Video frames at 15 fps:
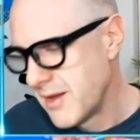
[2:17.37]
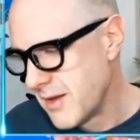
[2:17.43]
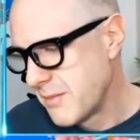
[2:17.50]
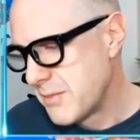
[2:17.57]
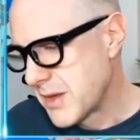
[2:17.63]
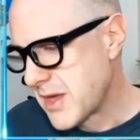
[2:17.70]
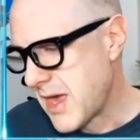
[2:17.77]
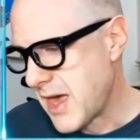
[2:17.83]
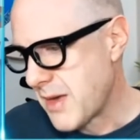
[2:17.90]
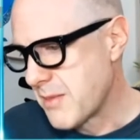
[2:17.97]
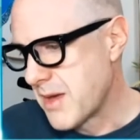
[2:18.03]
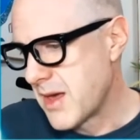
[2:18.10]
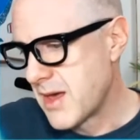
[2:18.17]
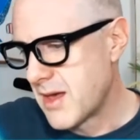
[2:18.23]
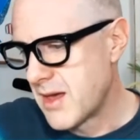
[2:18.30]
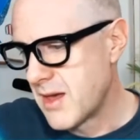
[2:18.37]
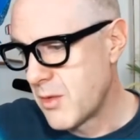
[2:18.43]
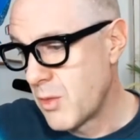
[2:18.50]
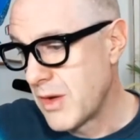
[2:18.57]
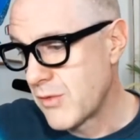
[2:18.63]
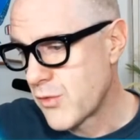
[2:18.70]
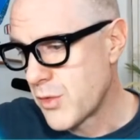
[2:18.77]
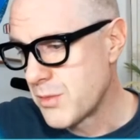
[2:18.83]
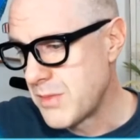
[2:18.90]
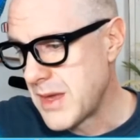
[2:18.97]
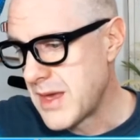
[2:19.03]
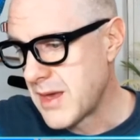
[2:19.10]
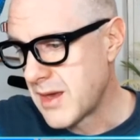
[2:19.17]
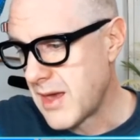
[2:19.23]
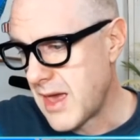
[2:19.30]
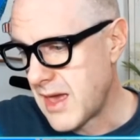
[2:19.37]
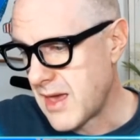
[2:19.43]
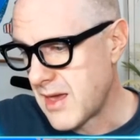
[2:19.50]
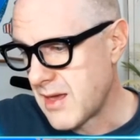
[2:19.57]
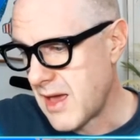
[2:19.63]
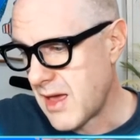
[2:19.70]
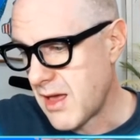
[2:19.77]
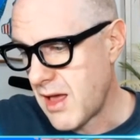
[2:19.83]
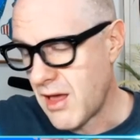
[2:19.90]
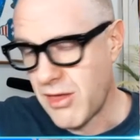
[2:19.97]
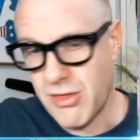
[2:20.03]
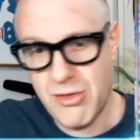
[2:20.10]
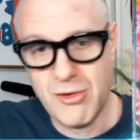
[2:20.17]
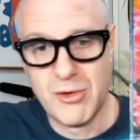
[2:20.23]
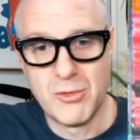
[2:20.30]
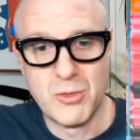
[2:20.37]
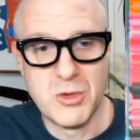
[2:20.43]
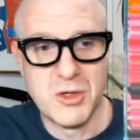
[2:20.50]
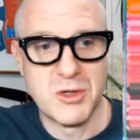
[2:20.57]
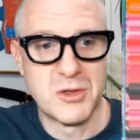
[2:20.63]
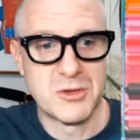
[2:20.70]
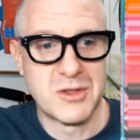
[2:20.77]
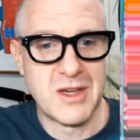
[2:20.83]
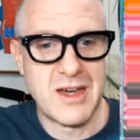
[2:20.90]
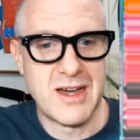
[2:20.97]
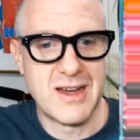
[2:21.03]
went from being a third world,